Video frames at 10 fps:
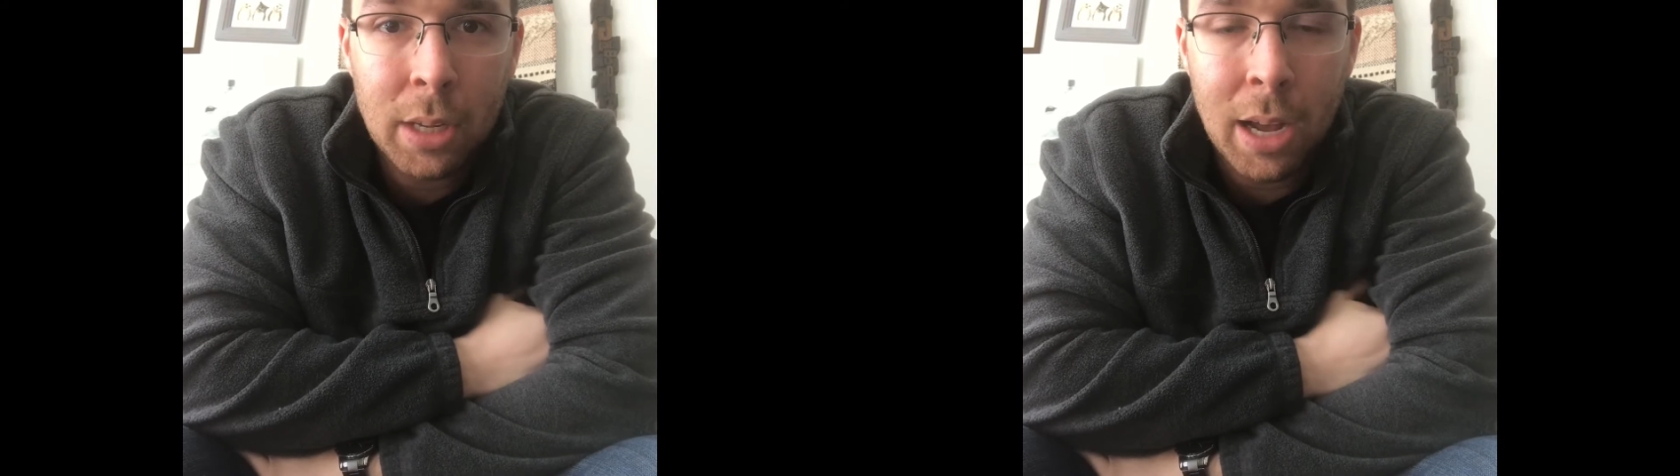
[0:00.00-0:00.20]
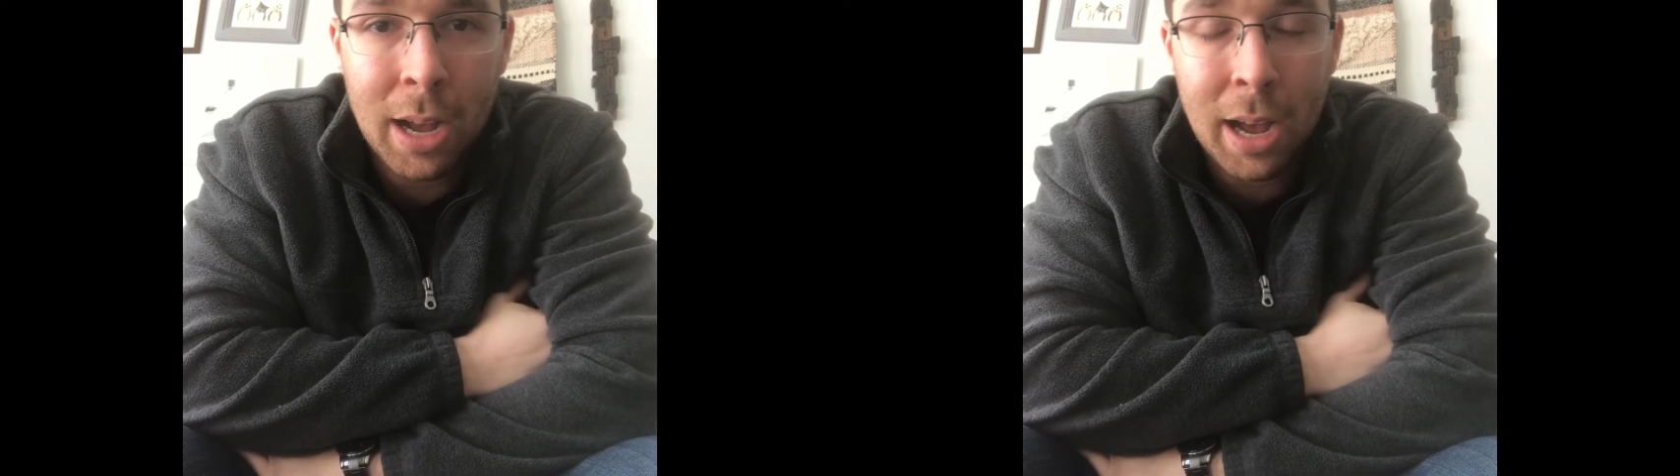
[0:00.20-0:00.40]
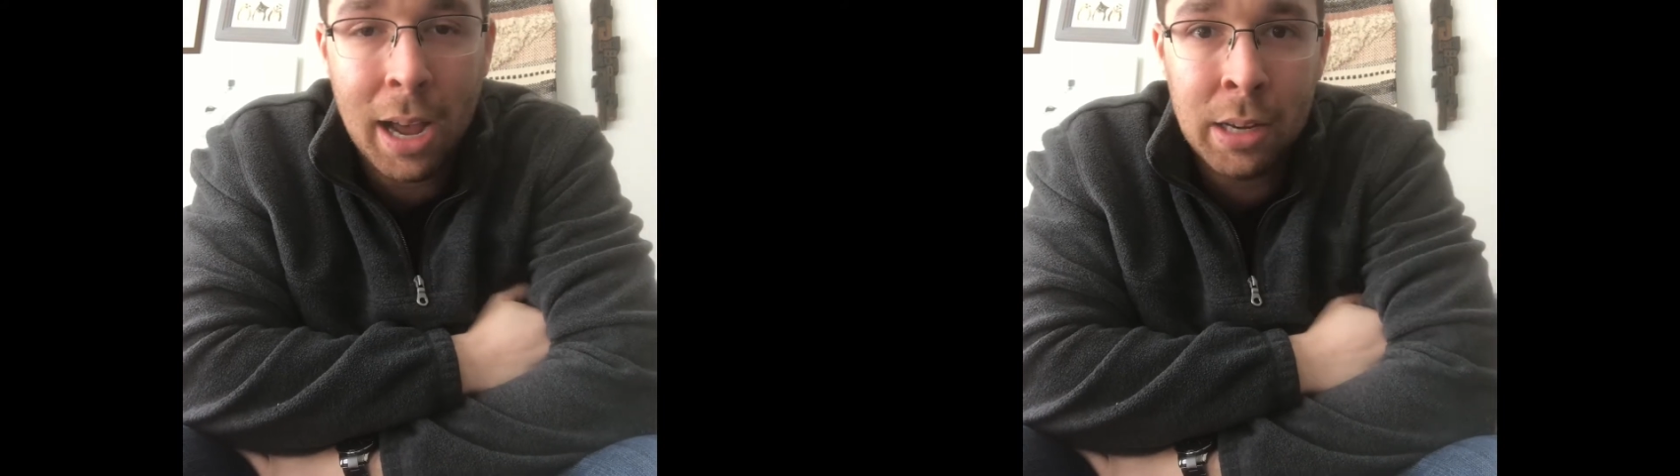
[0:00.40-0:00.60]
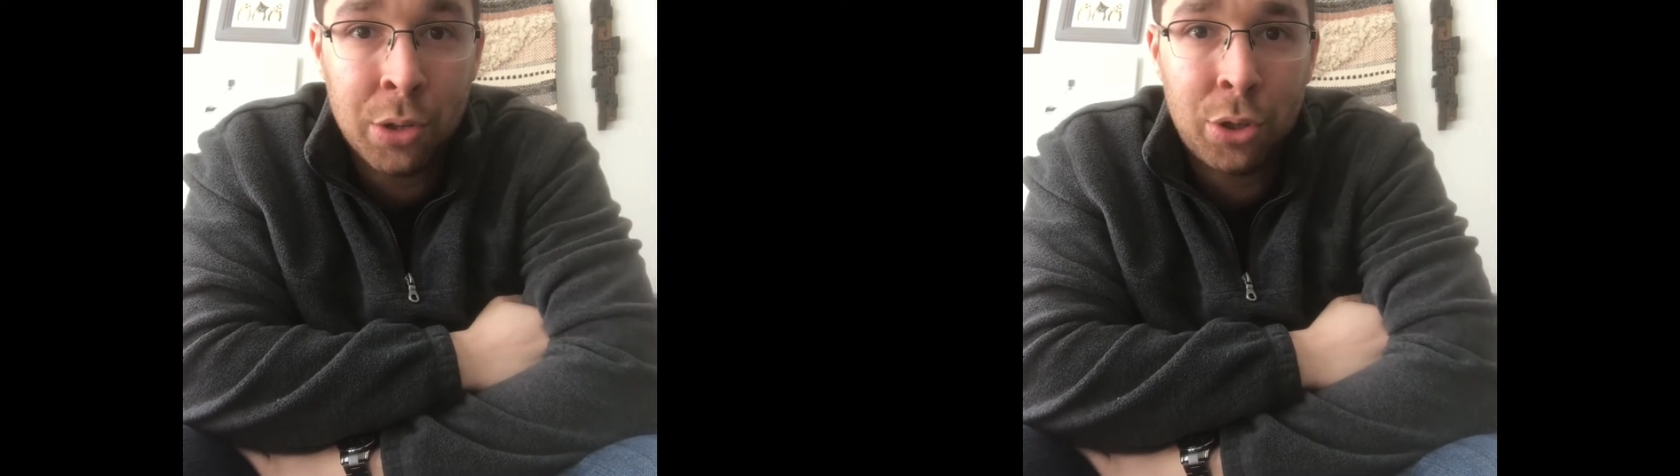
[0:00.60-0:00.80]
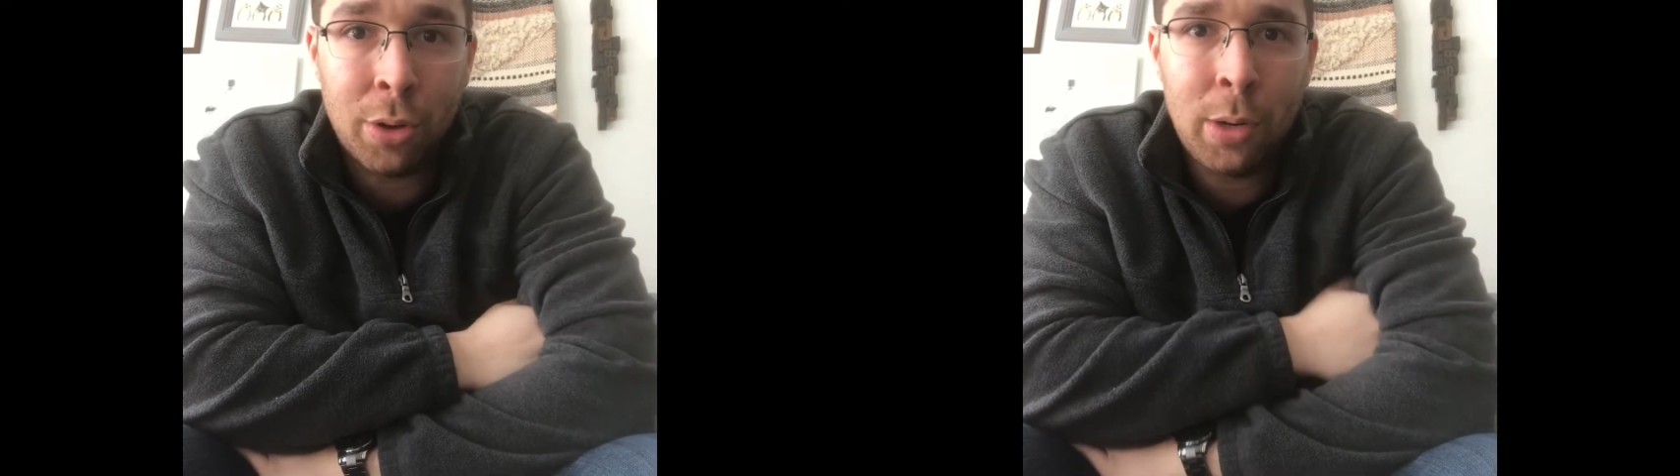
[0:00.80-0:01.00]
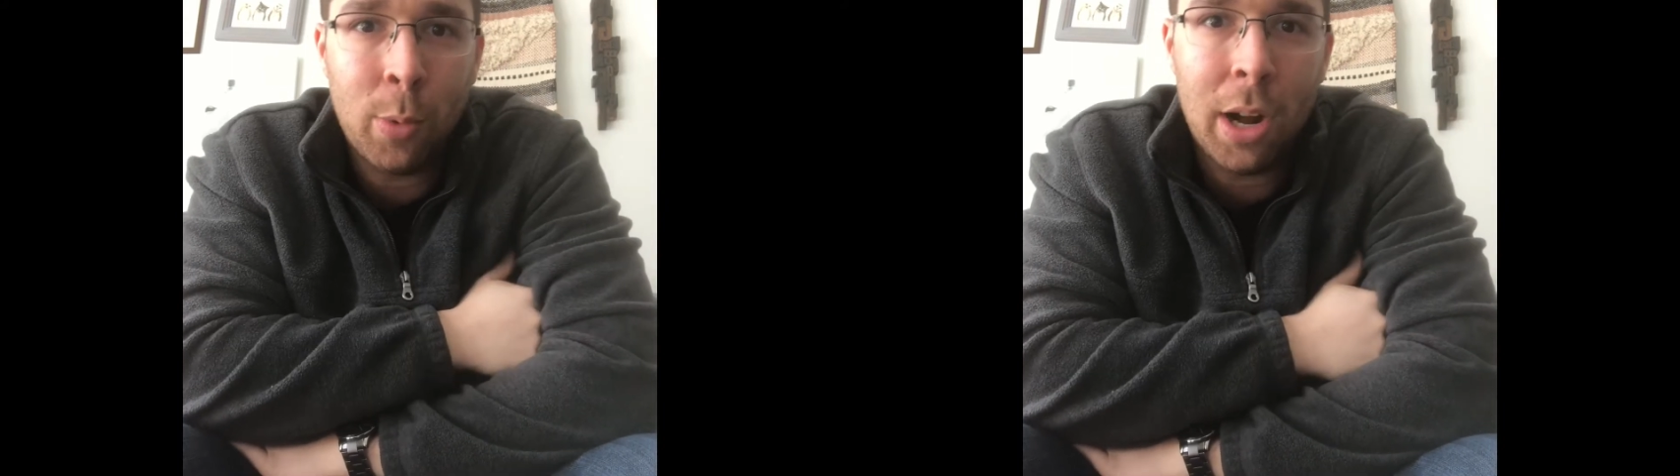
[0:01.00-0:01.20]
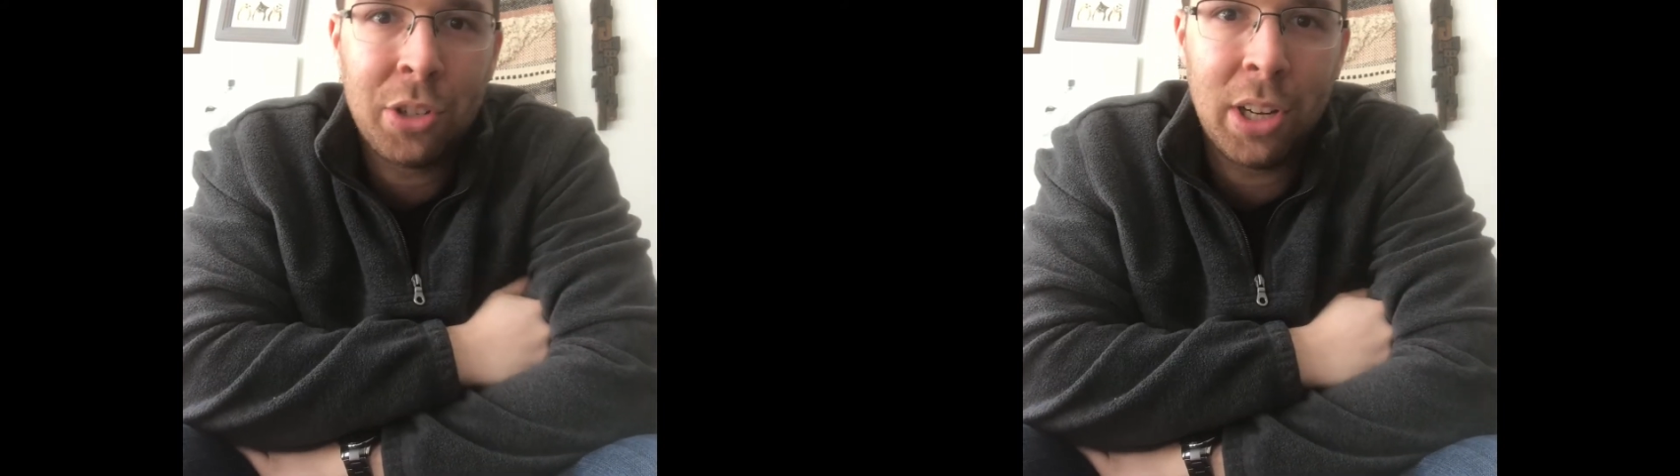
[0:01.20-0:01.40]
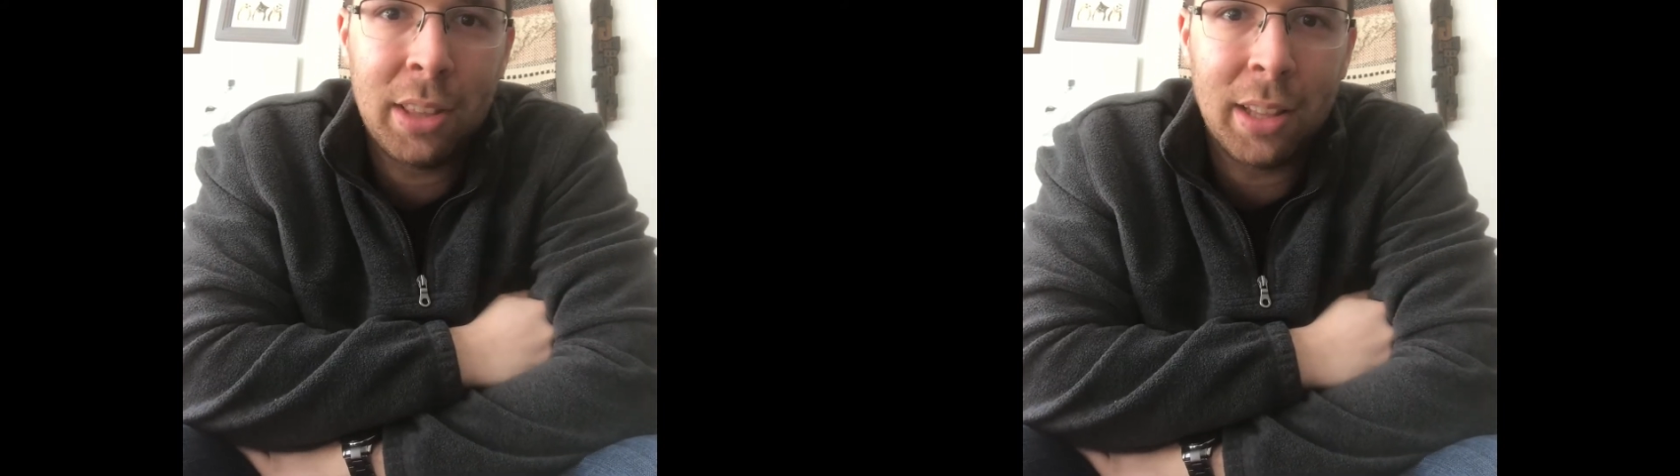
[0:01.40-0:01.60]
I enjoyed
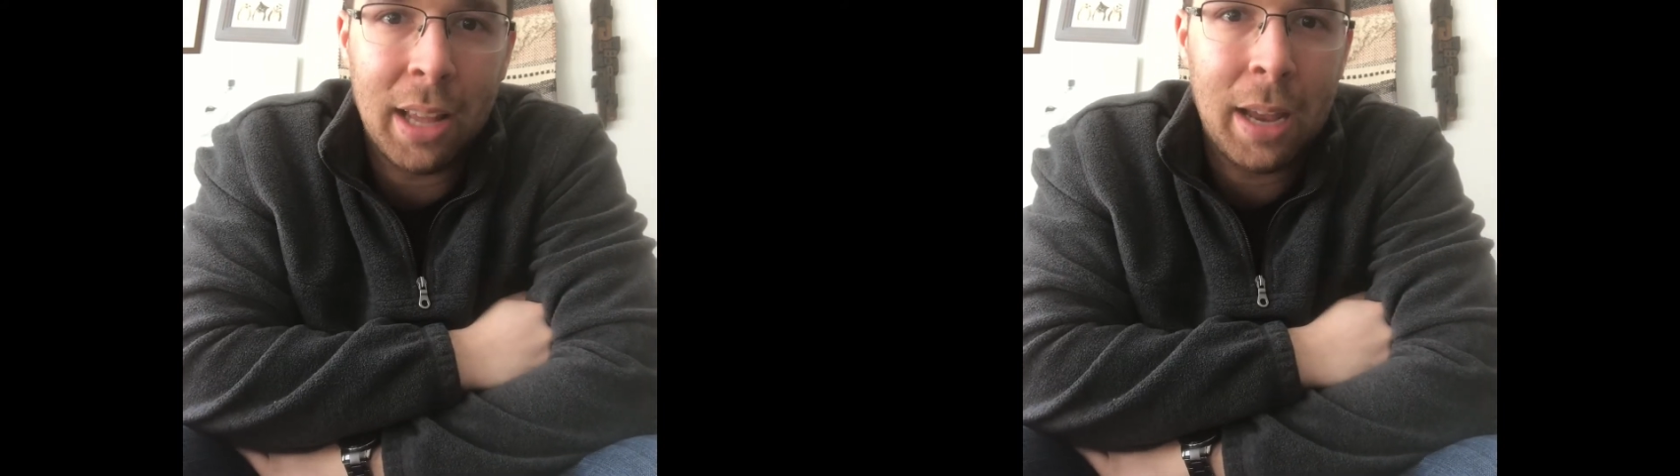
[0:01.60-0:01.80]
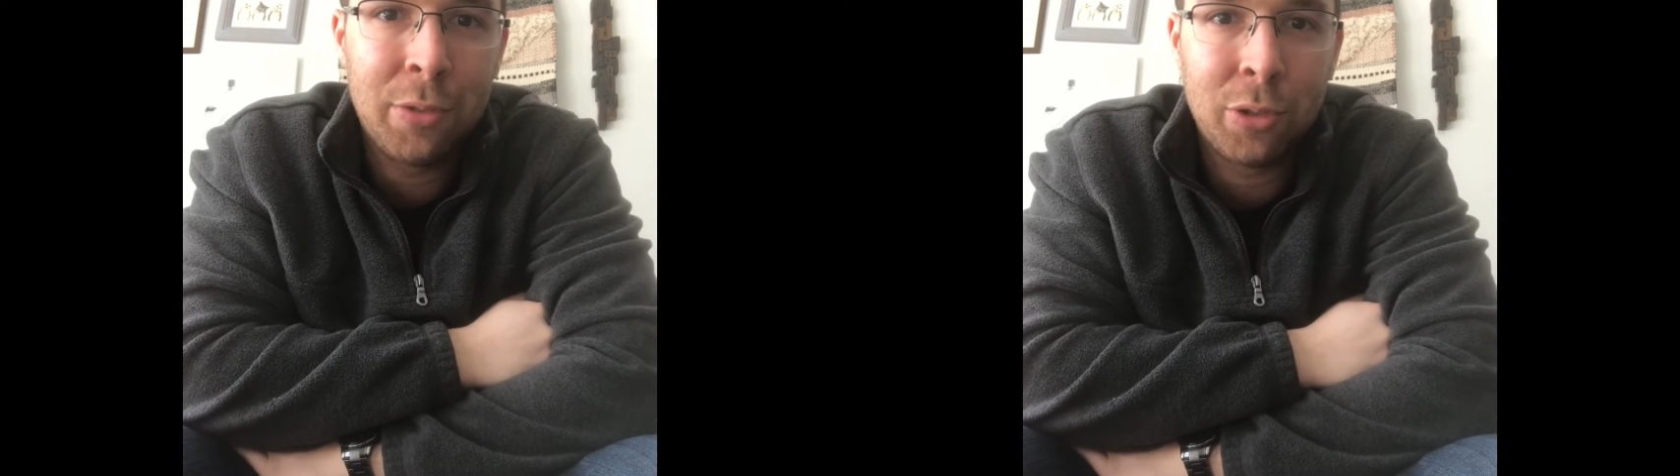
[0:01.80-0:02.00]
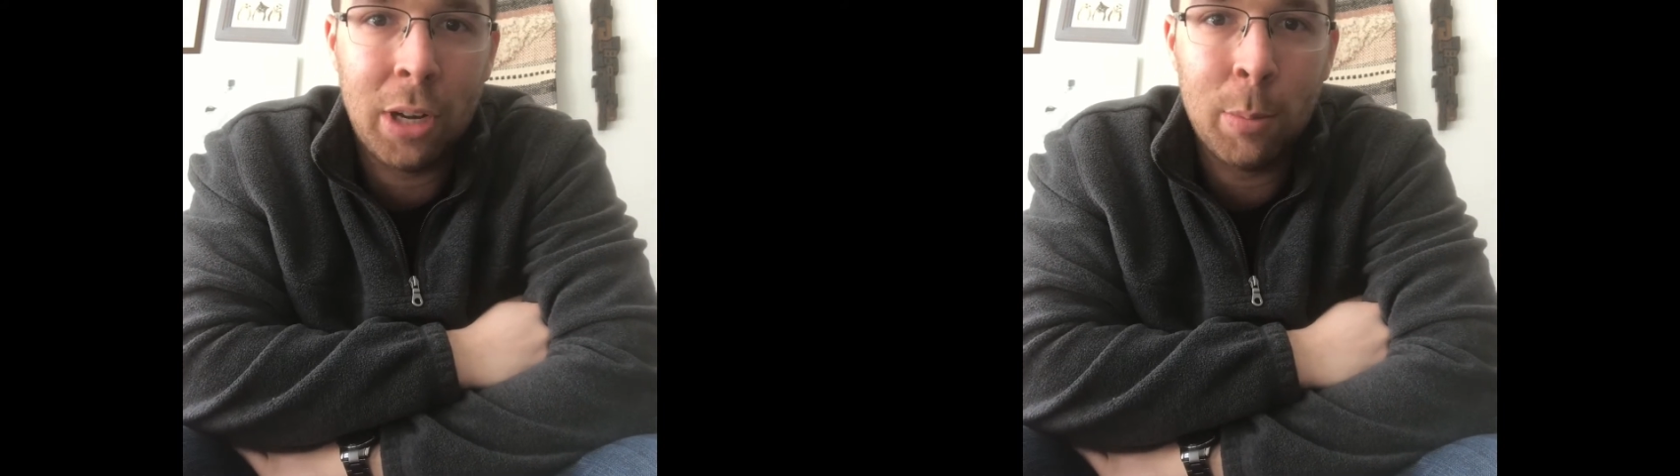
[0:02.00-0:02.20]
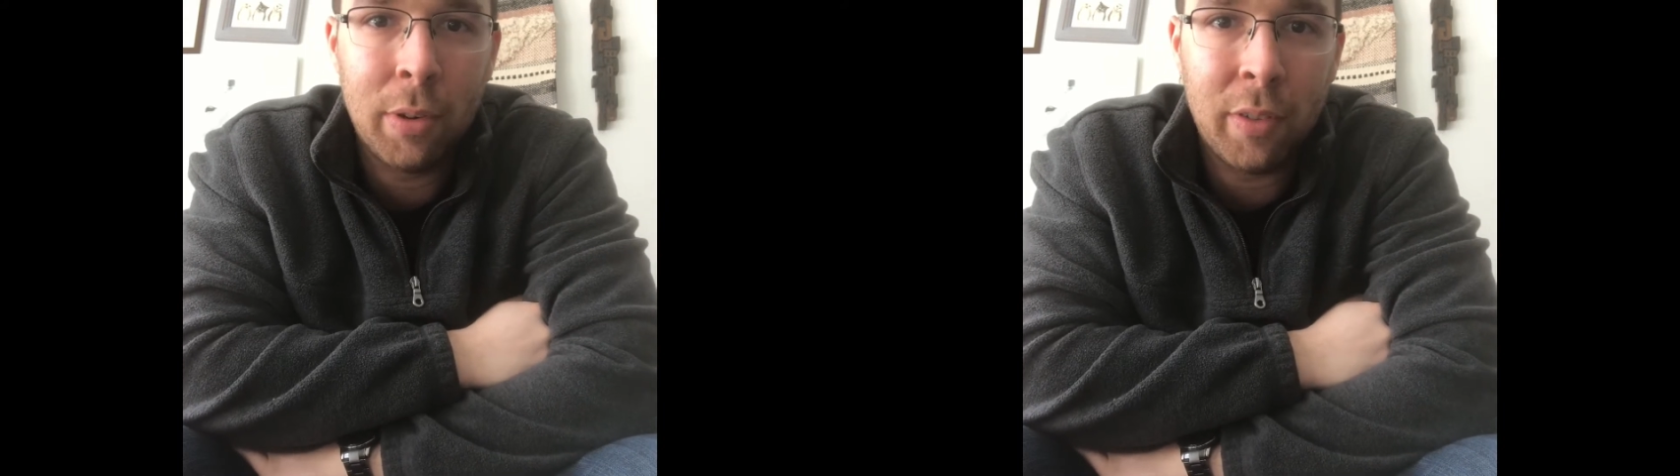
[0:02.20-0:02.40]
watching the live stream